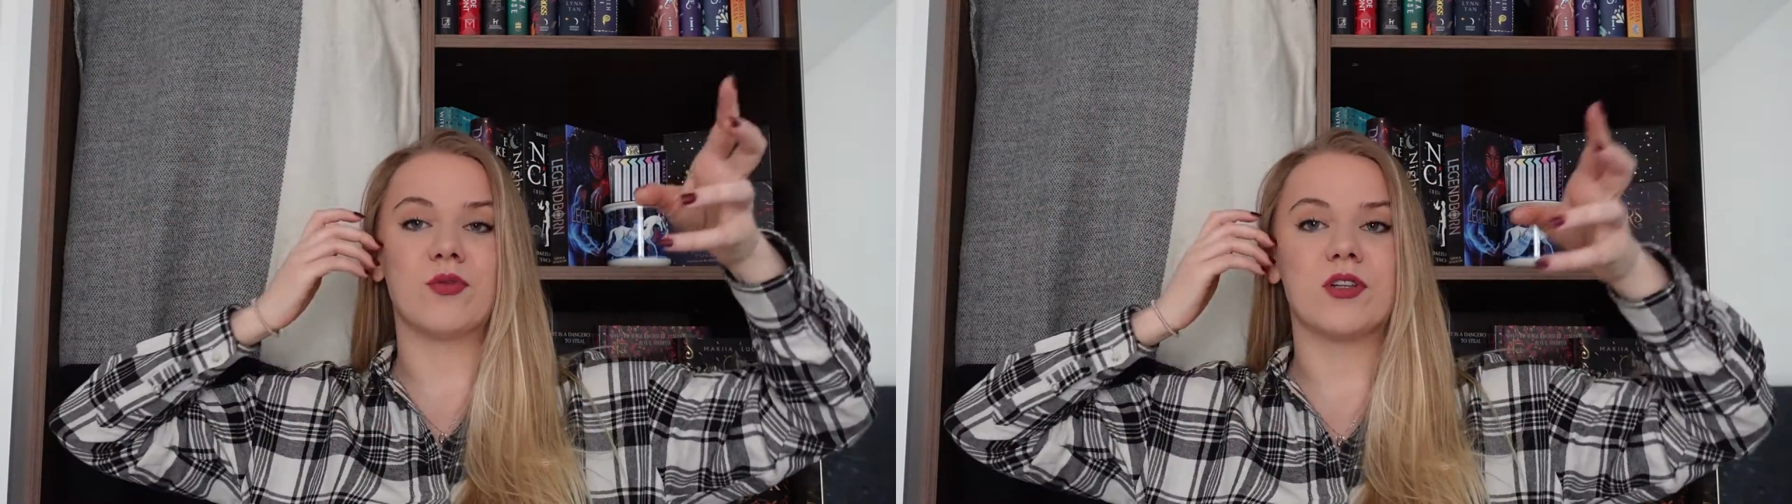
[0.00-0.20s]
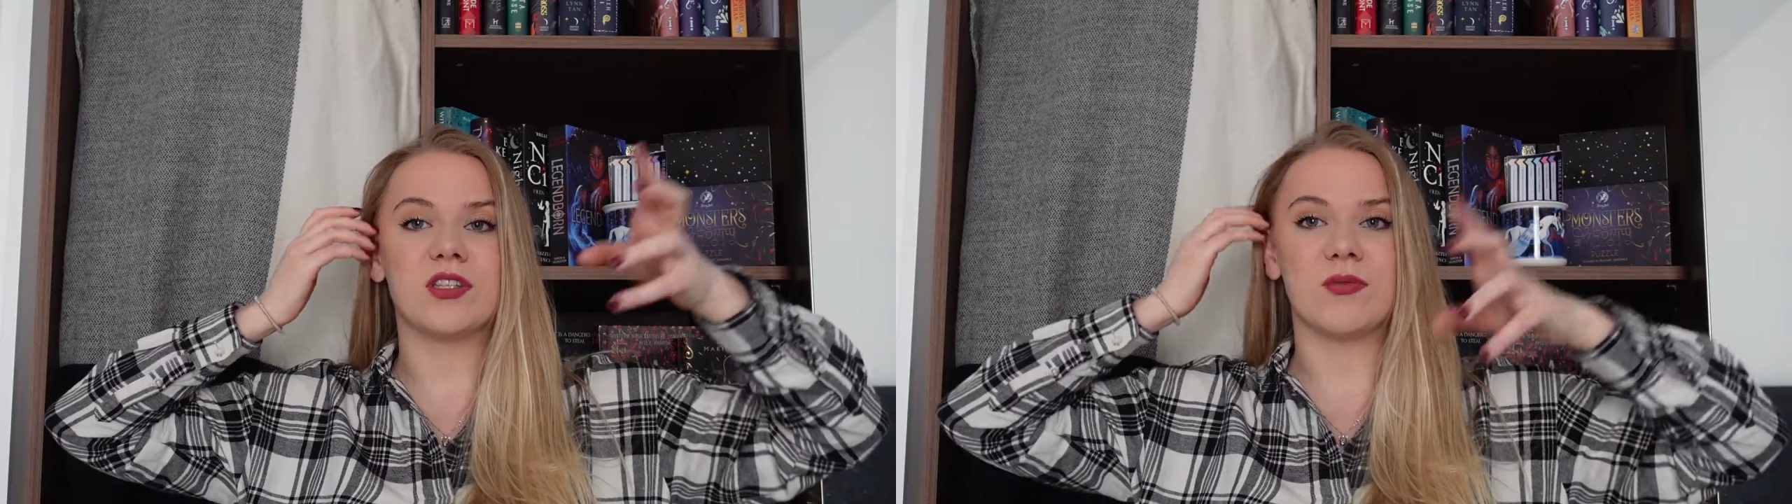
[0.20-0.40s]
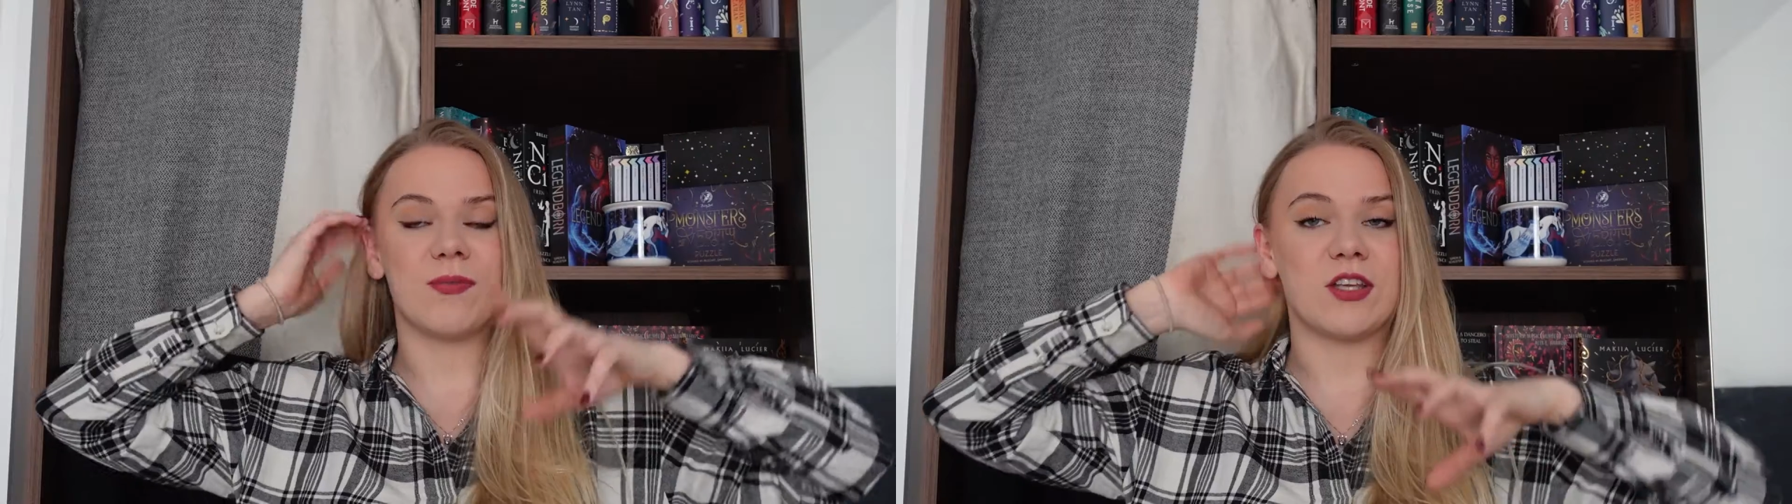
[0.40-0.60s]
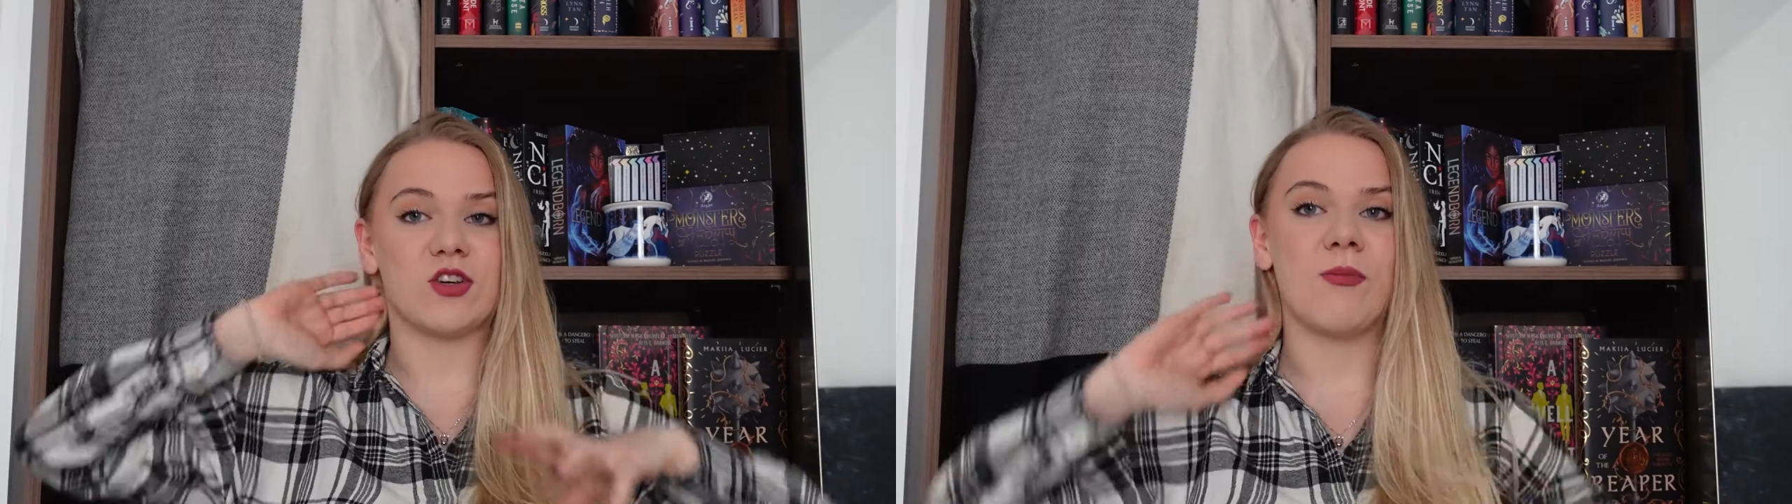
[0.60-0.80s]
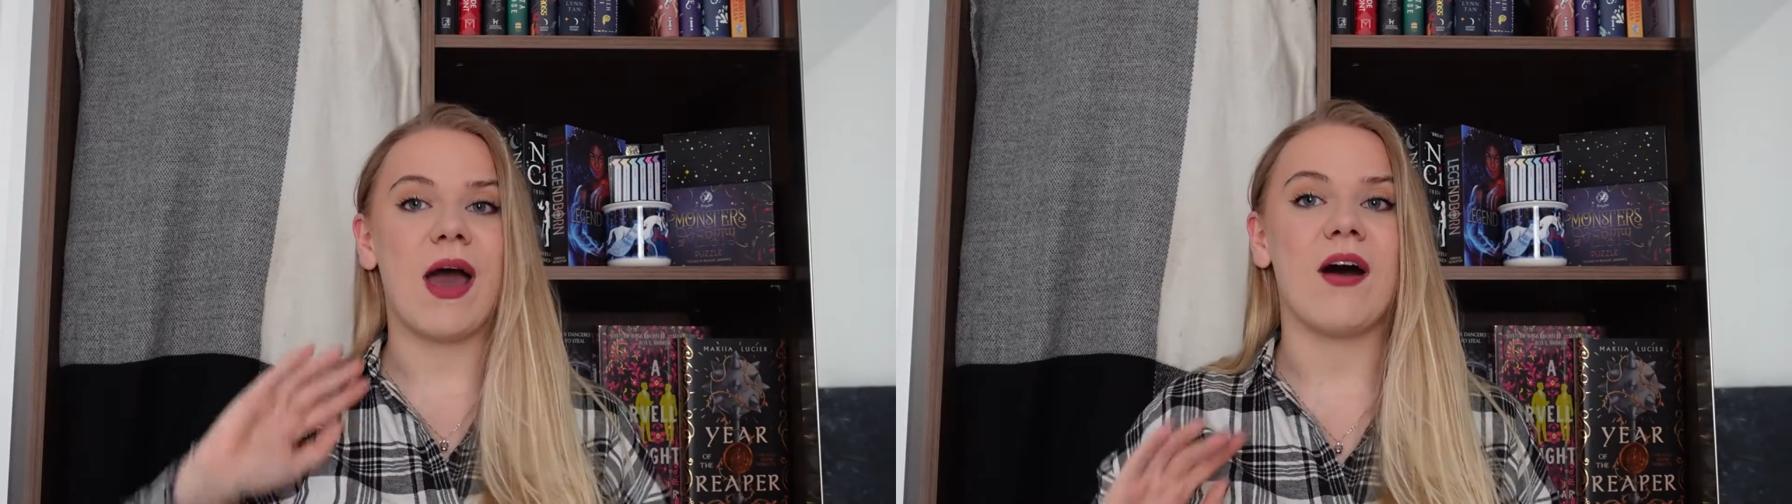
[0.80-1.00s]
rulers with
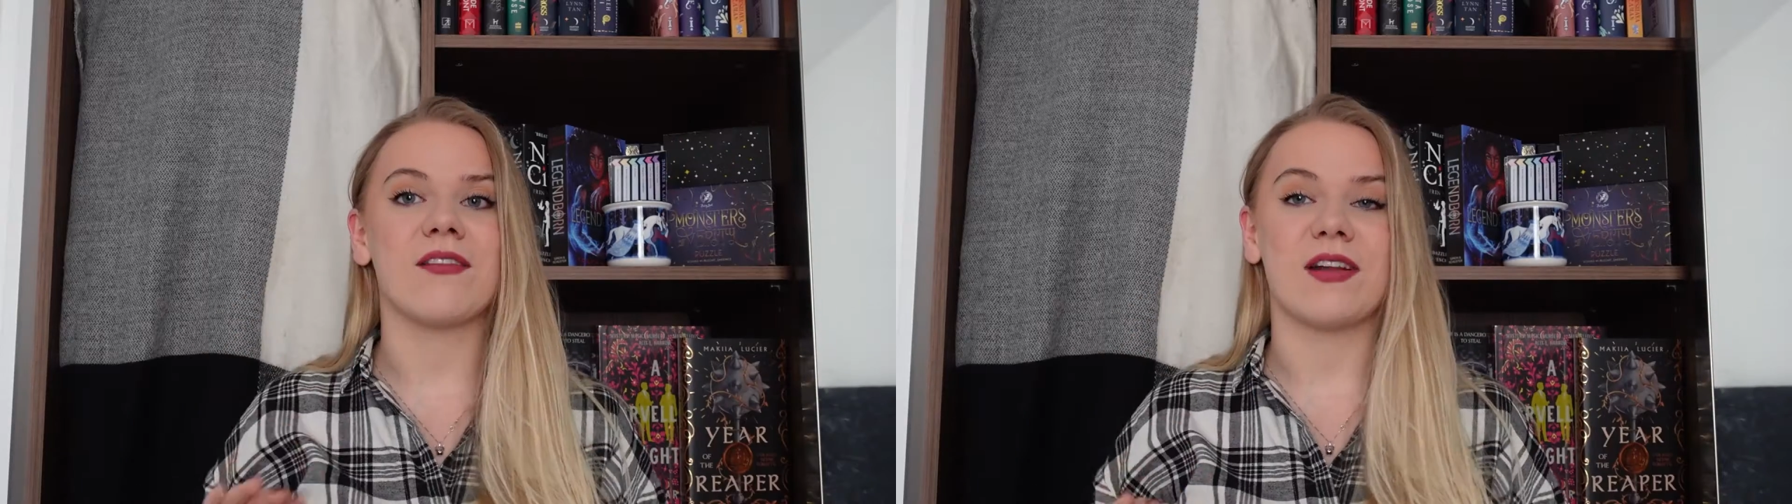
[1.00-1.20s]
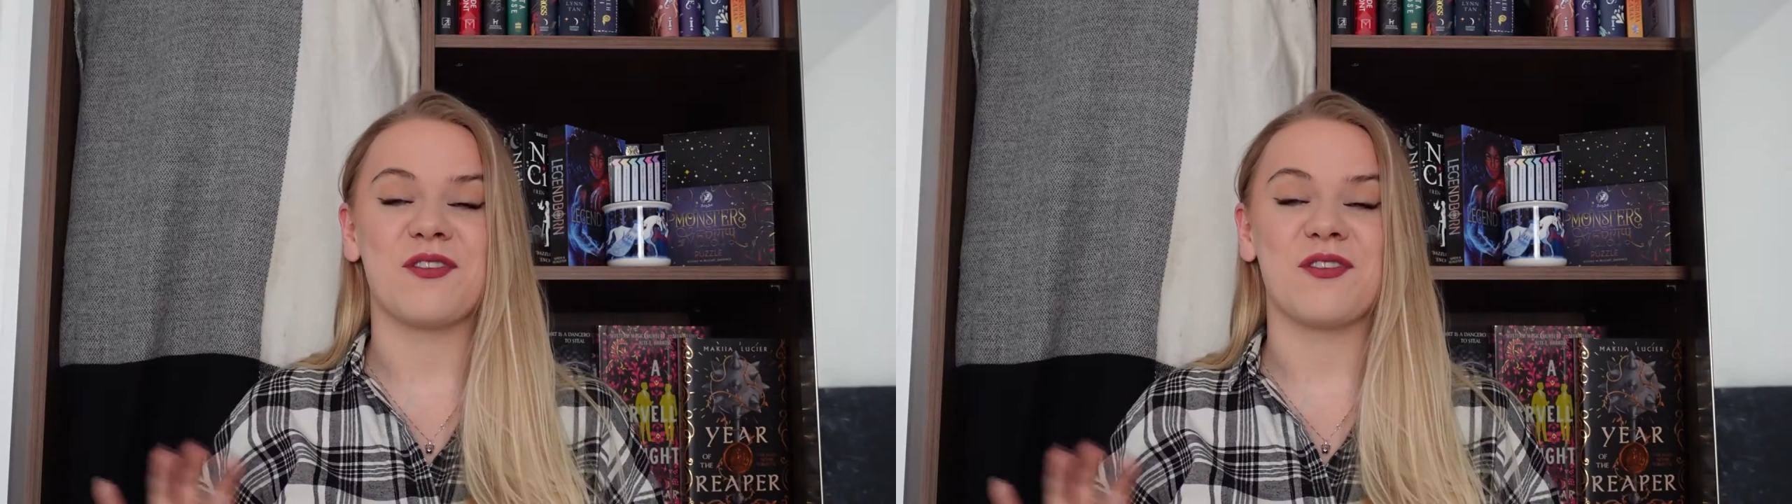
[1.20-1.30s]
magical powers,